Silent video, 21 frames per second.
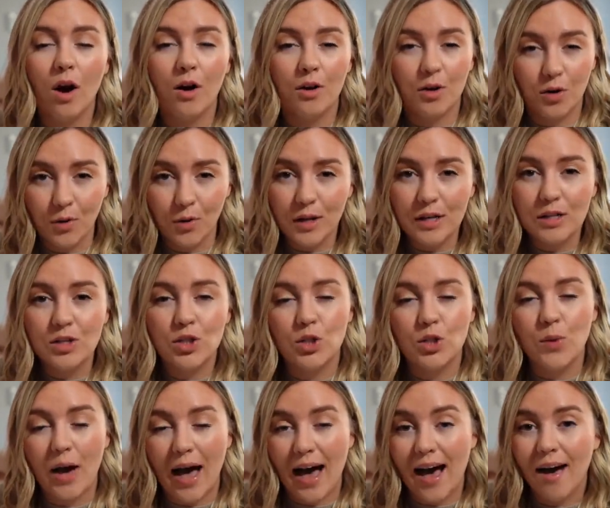are going
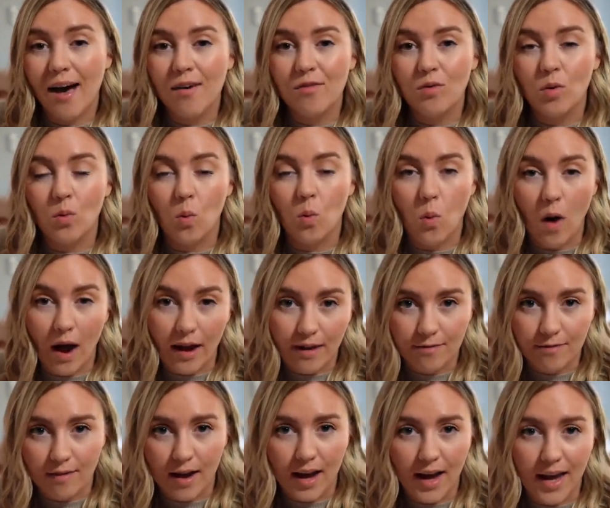to have
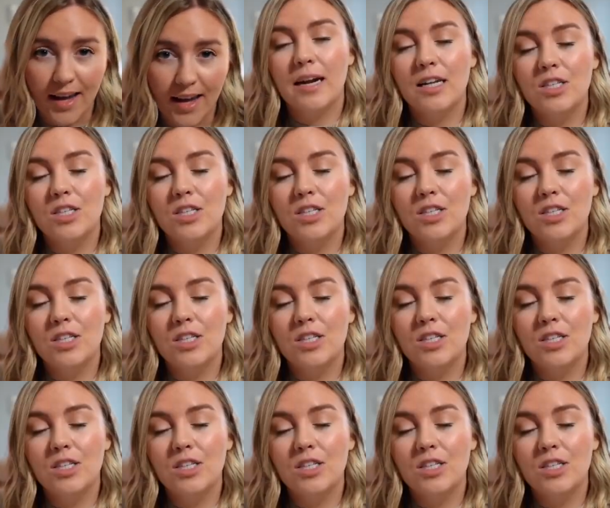Wi-Fi.